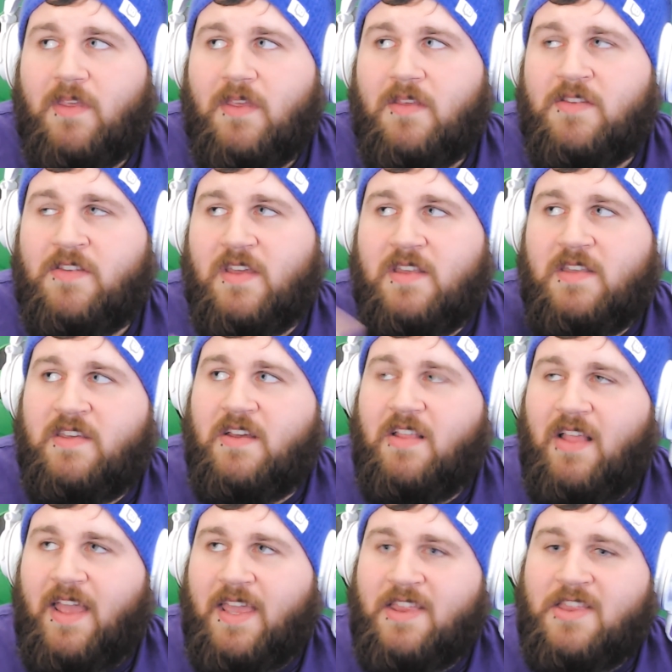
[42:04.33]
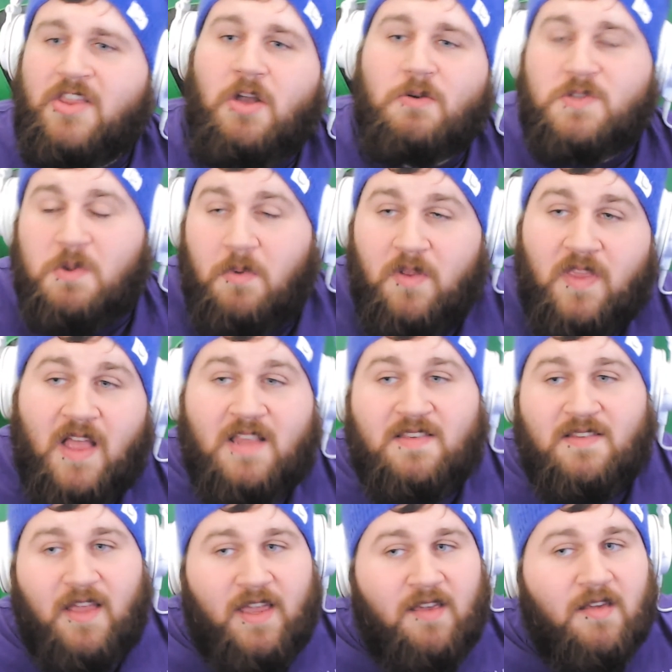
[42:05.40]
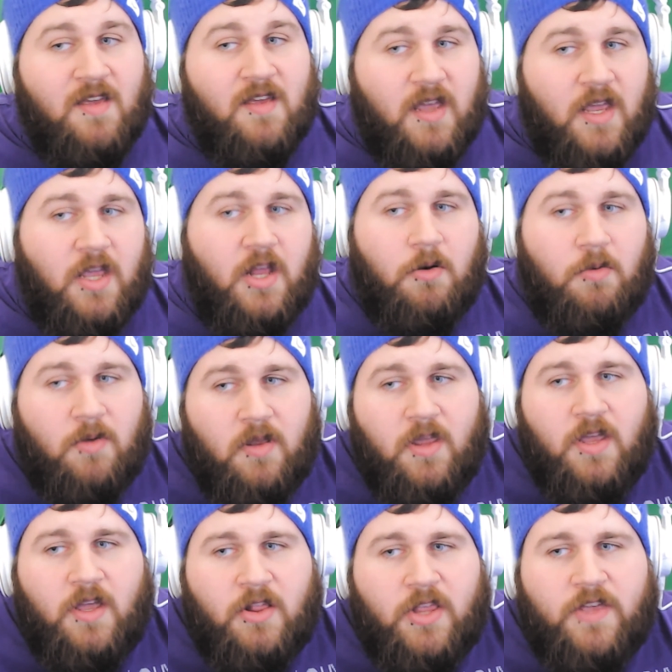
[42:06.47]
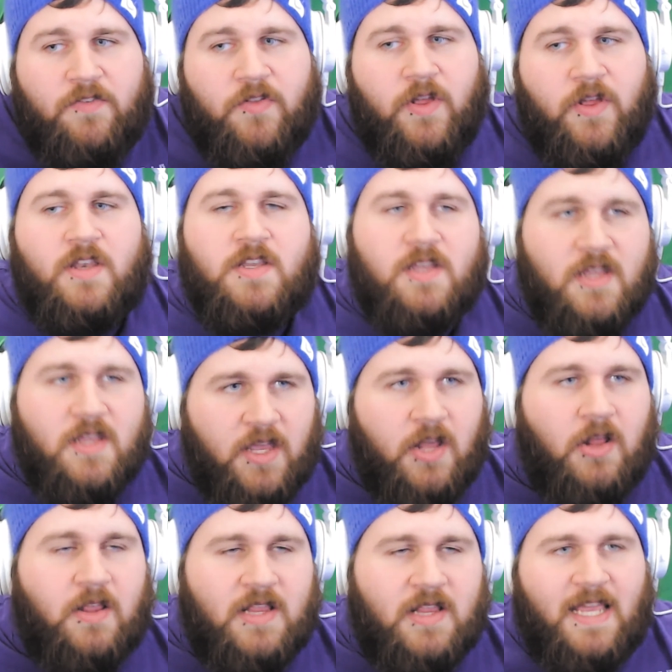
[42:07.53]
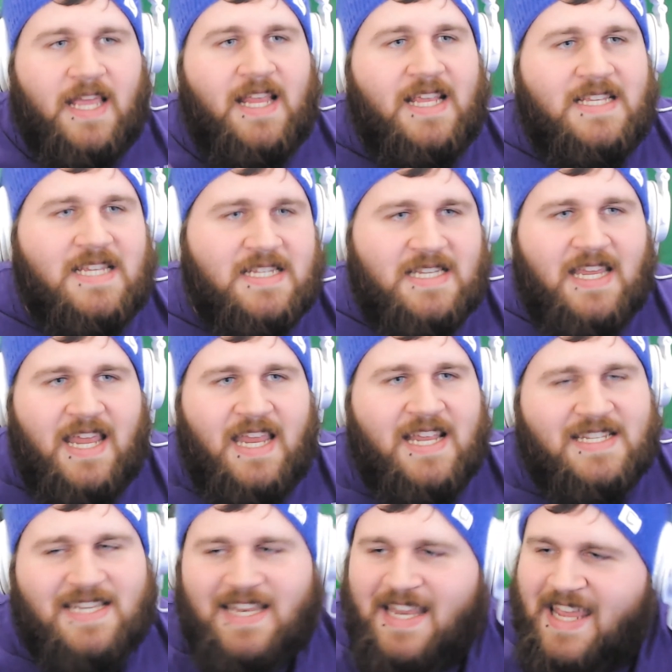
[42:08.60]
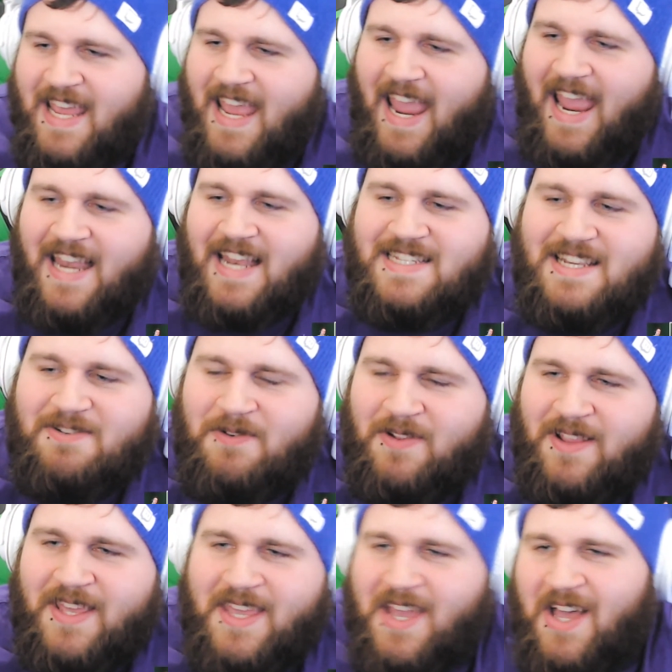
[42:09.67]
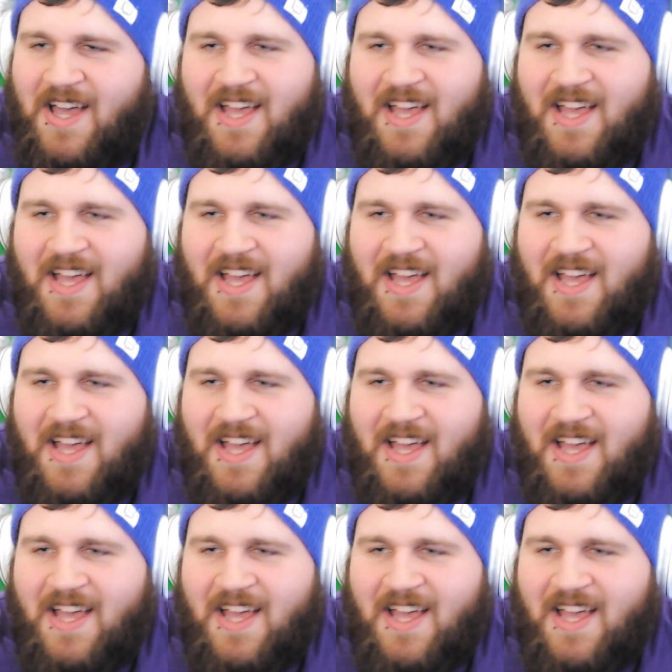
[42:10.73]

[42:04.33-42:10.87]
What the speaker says: to like know someone that's like, in Cleveland, like it doesn't really